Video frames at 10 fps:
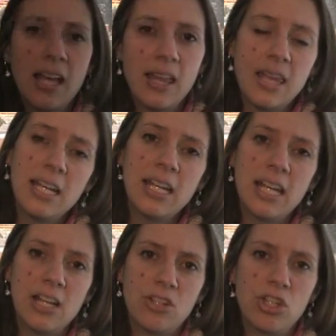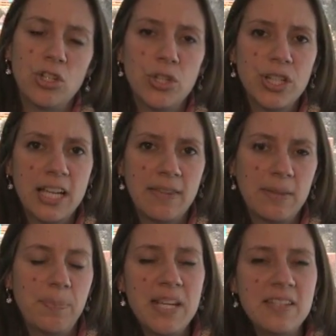Then again, you look at
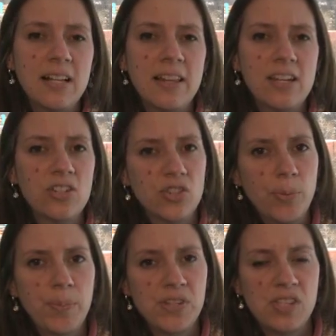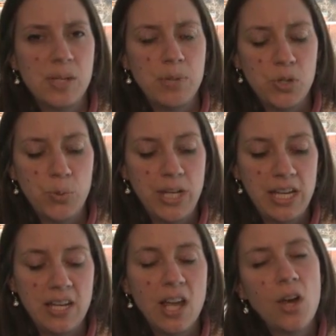the basically the discrepancy
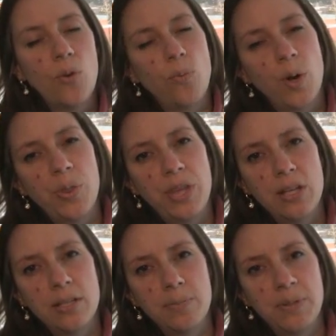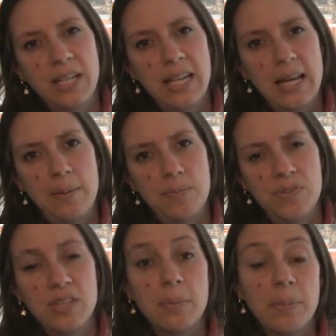between what the Olympic
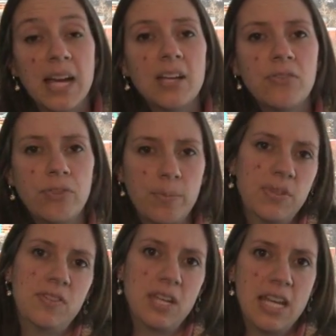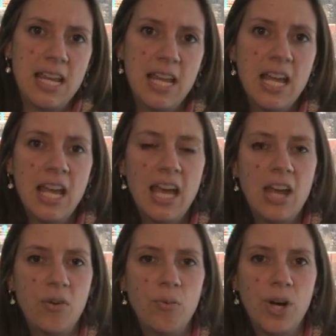Games demand from a city
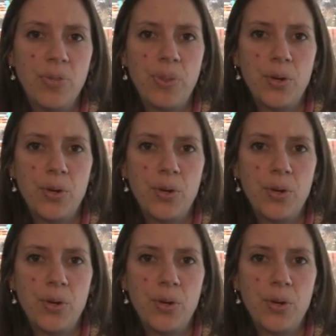and what the